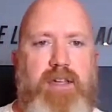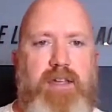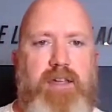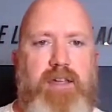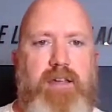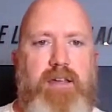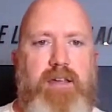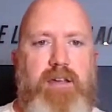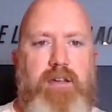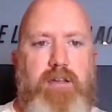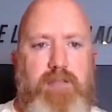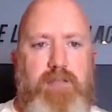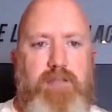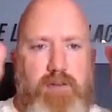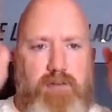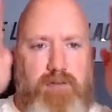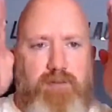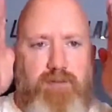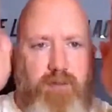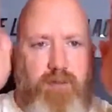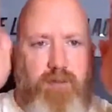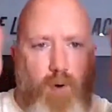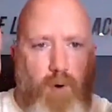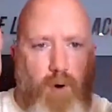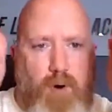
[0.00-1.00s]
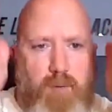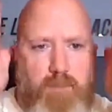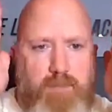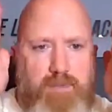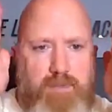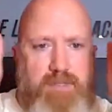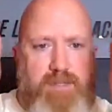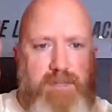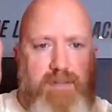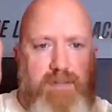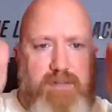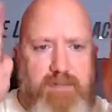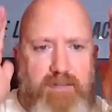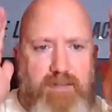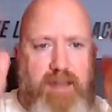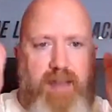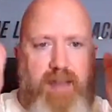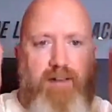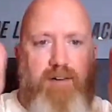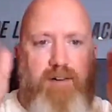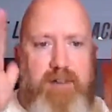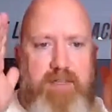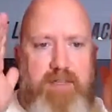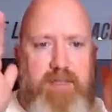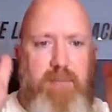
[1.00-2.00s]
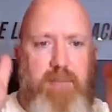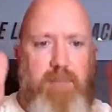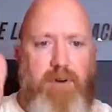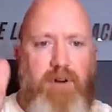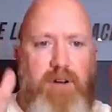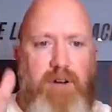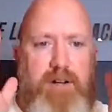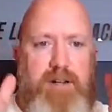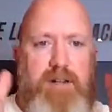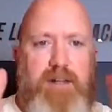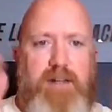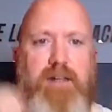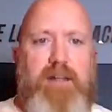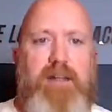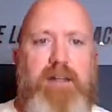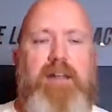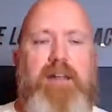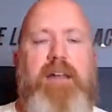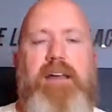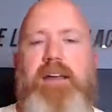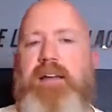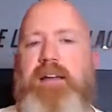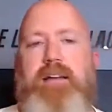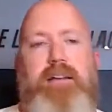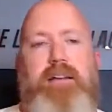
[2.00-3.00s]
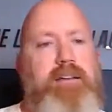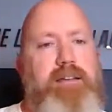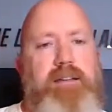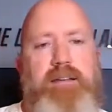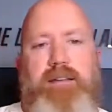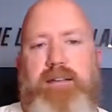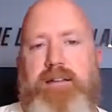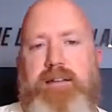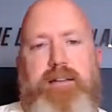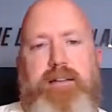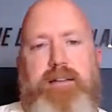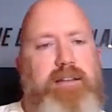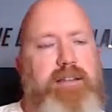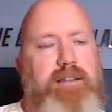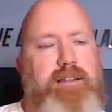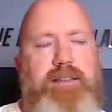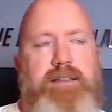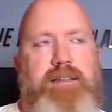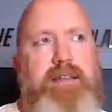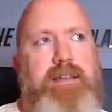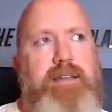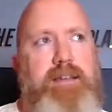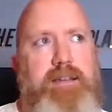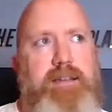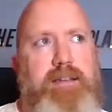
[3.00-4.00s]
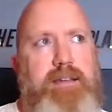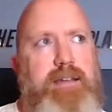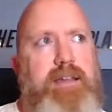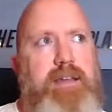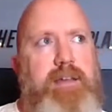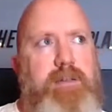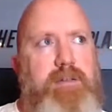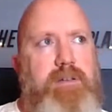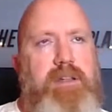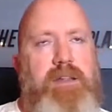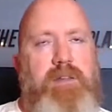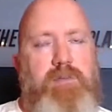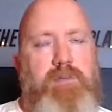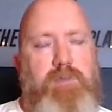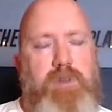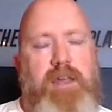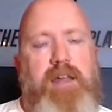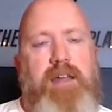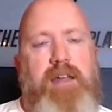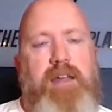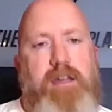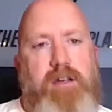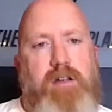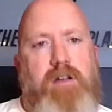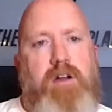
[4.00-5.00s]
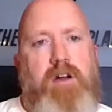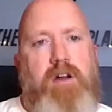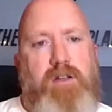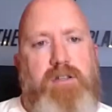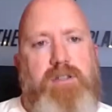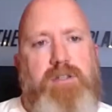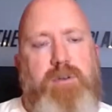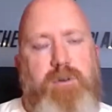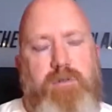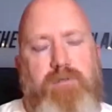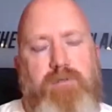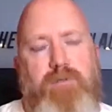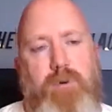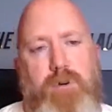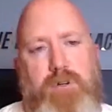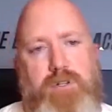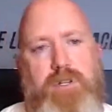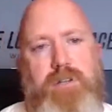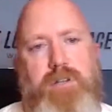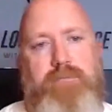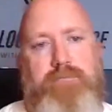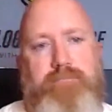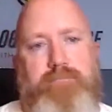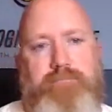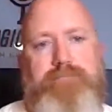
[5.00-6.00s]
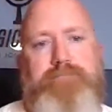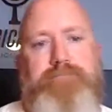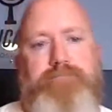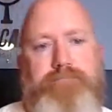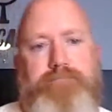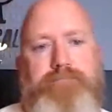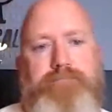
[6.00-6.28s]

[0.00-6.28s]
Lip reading: the forms that are in the book, it can cost you a fortune.